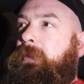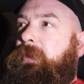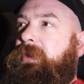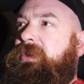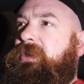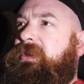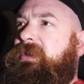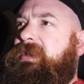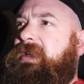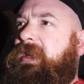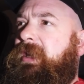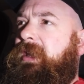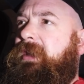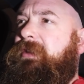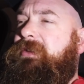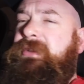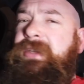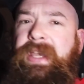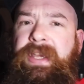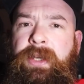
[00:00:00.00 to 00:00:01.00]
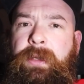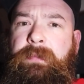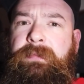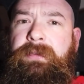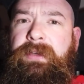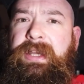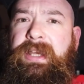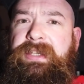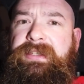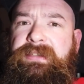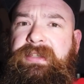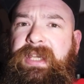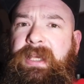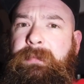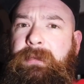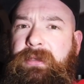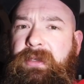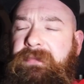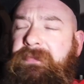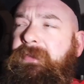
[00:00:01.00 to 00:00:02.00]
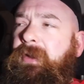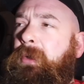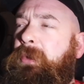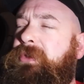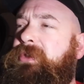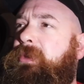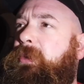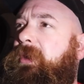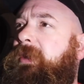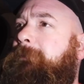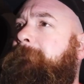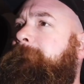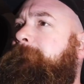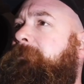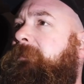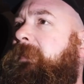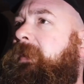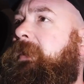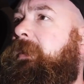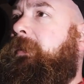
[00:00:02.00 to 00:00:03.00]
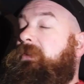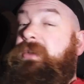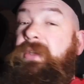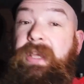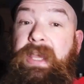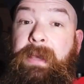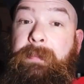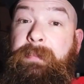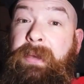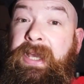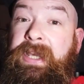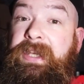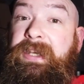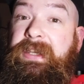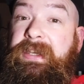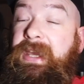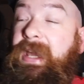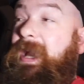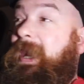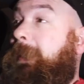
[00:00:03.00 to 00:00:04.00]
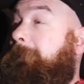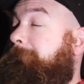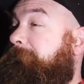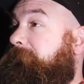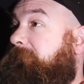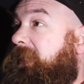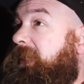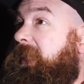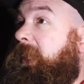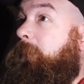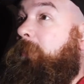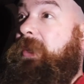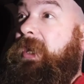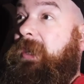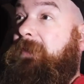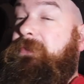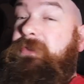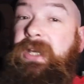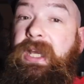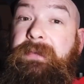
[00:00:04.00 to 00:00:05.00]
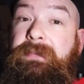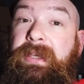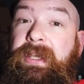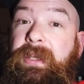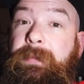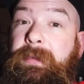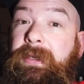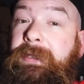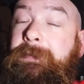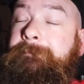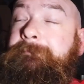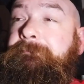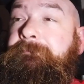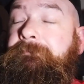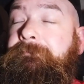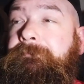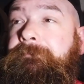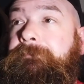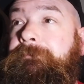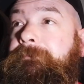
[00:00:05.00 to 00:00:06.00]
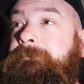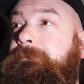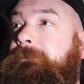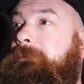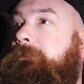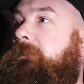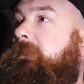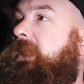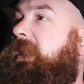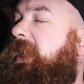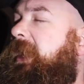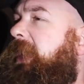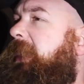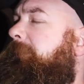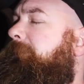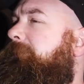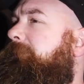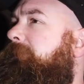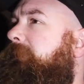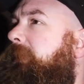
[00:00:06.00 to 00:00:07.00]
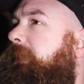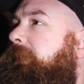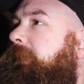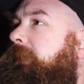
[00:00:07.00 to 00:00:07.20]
which is setting up for a nice day. I'm looking forward to it. So yeah, I'm back in the car, an hour and a half drive ahead of me.